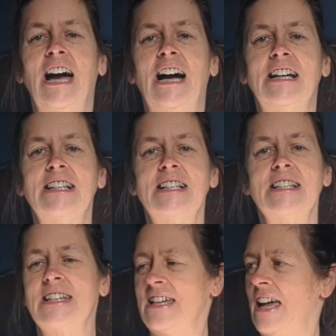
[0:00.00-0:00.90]

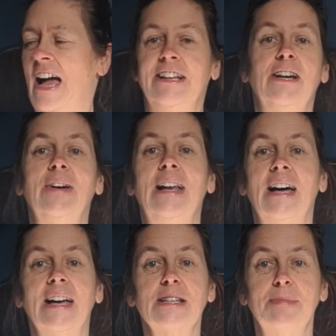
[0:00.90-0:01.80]
and I know he
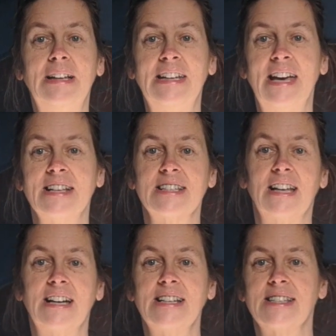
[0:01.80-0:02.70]
likes Millionaire
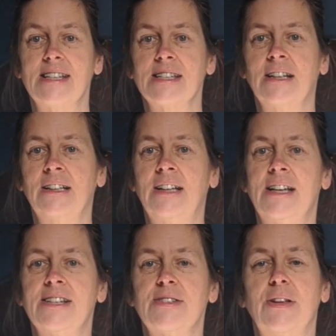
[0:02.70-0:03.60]
slices,
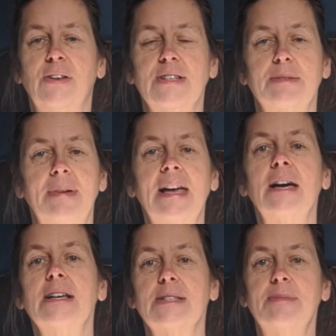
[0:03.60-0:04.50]
so I thought I'd
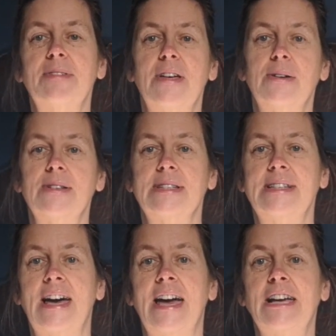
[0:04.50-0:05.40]
make some of those
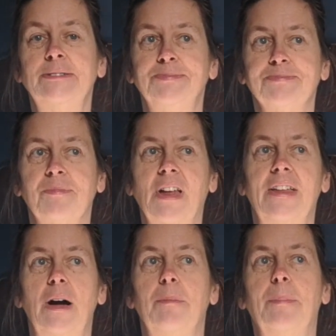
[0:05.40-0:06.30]
today,
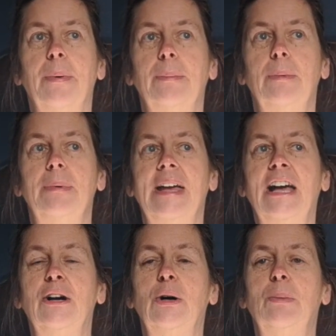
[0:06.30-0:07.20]
and I'll probably
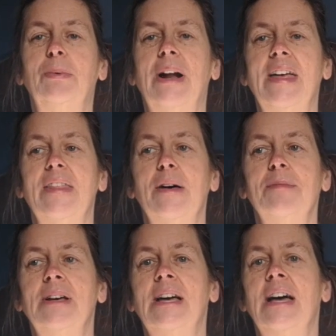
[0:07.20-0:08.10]
incorporate them
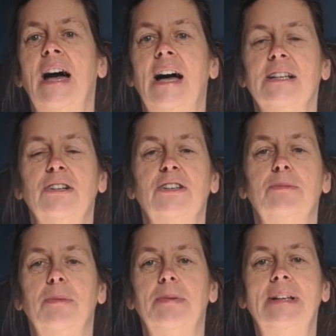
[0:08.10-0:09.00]
and cut
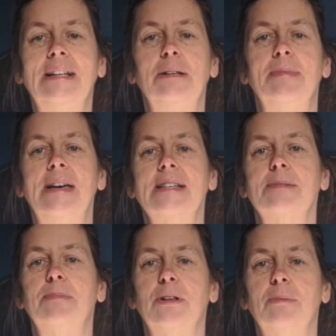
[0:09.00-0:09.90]
them up a little bits
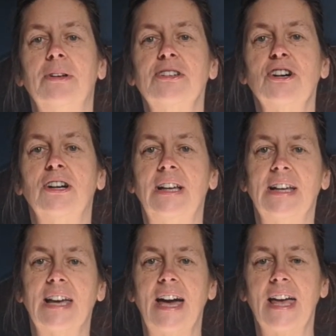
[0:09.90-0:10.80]
and put them on a
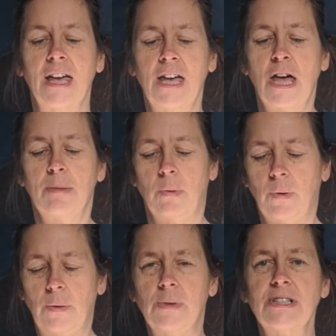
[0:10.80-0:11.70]
chocolate cake. But
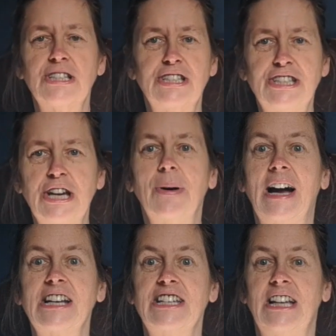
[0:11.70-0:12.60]
what I wanted to do
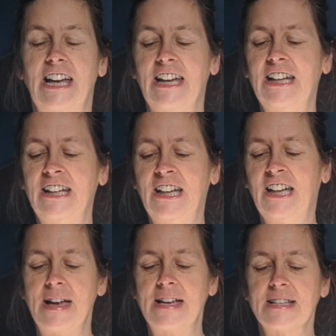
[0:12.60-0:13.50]
actually
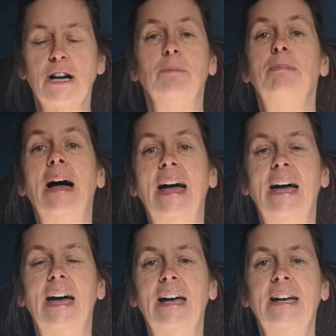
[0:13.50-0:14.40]
is
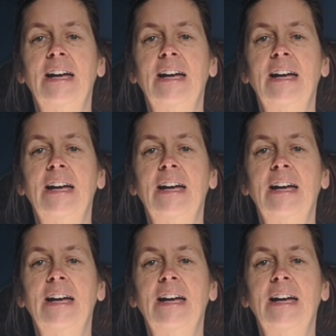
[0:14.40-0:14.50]
compare